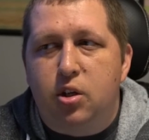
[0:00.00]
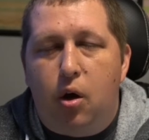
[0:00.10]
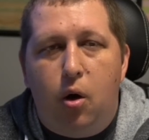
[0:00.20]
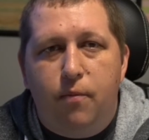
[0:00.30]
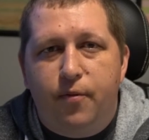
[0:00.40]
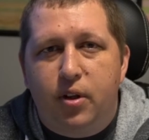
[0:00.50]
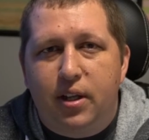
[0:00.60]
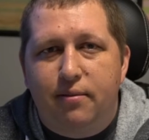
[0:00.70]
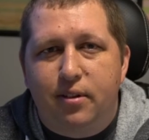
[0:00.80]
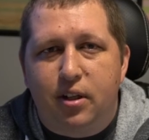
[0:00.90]

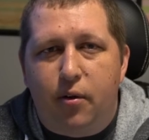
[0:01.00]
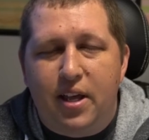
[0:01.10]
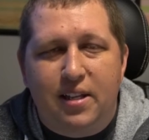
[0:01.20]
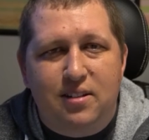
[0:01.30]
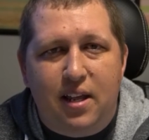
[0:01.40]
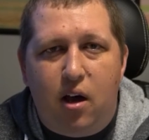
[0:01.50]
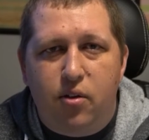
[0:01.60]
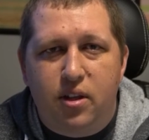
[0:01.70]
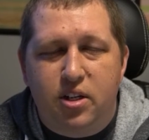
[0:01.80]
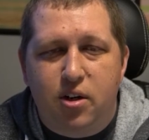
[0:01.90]
hopefully, he can stay
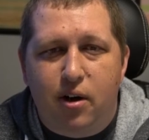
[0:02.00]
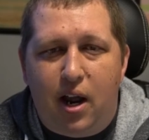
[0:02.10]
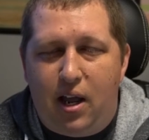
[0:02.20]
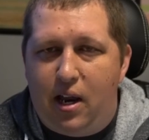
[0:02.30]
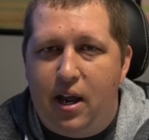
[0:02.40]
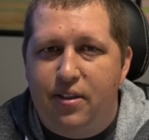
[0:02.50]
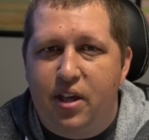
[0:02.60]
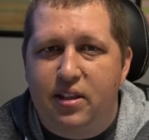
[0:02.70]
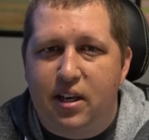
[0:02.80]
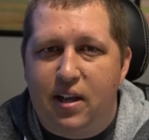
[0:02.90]
healthy this year. And I
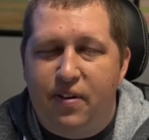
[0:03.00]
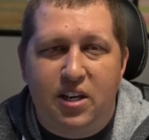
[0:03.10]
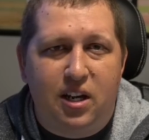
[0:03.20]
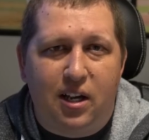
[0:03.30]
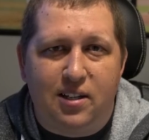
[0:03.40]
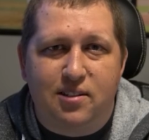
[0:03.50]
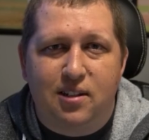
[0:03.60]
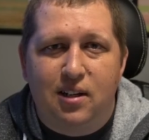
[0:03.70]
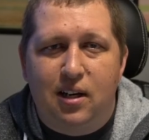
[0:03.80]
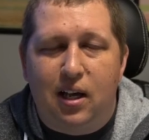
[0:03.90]
think that if he does,
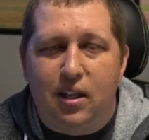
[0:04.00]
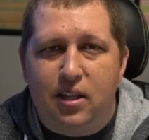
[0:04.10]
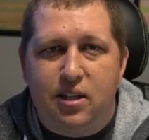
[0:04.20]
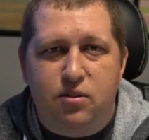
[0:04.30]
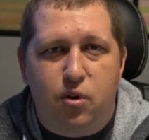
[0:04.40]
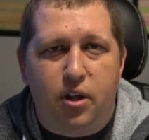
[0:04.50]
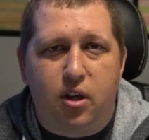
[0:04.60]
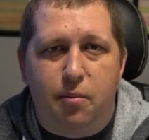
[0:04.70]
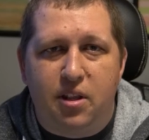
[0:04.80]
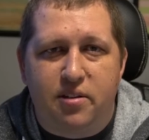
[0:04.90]
this really
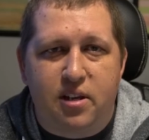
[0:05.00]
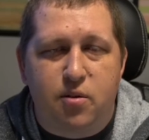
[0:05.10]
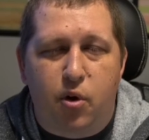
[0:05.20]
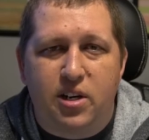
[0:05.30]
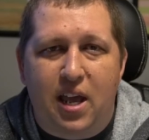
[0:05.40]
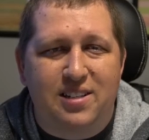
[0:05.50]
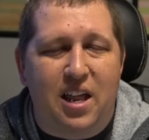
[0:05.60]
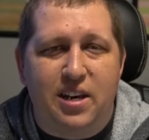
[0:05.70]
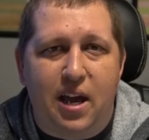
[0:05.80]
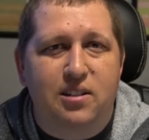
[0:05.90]
could be the season where he takes
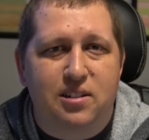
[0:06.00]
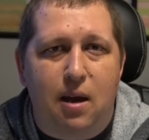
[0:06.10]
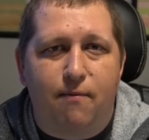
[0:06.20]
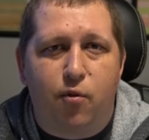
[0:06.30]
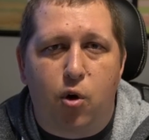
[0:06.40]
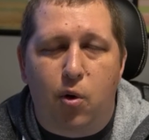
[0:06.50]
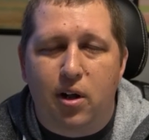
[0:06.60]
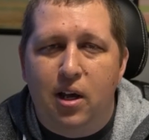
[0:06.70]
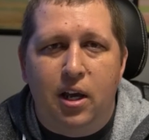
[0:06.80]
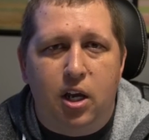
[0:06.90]
that next step
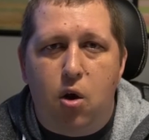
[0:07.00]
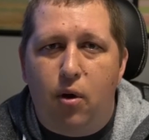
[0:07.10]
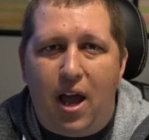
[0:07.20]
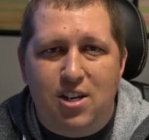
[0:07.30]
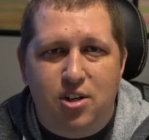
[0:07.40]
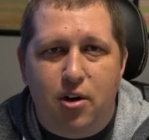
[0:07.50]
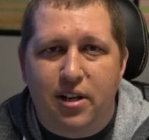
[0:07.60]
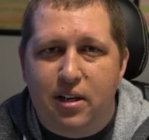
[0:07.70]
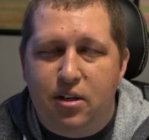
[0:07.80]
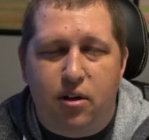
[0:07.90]
forward. Last year he